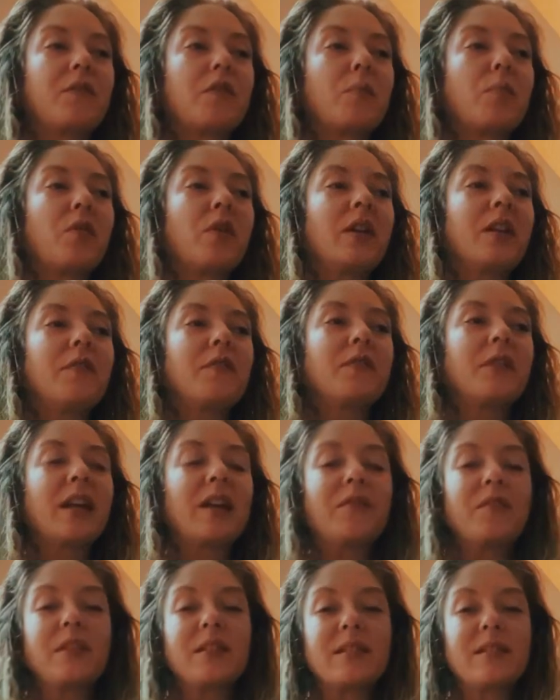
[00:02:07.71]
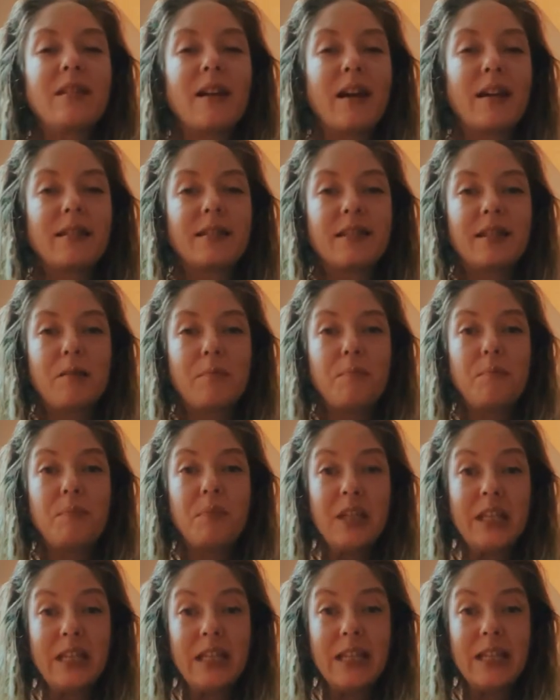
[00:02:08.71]
The point of life is not to
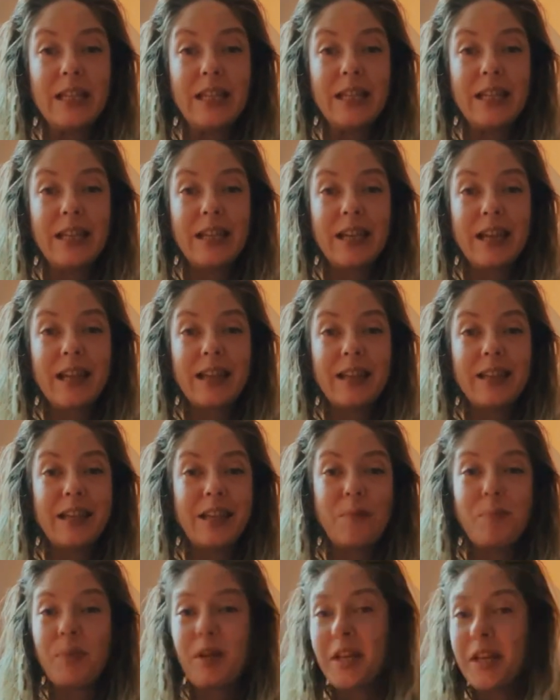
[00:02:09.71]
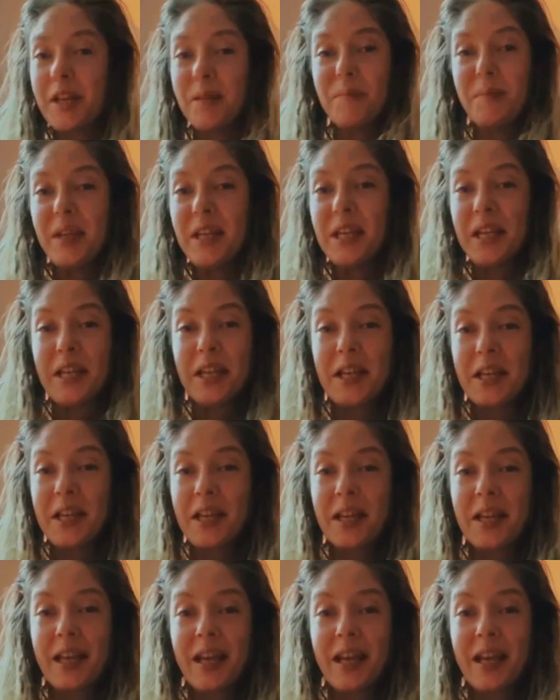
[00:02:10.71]
be the epitome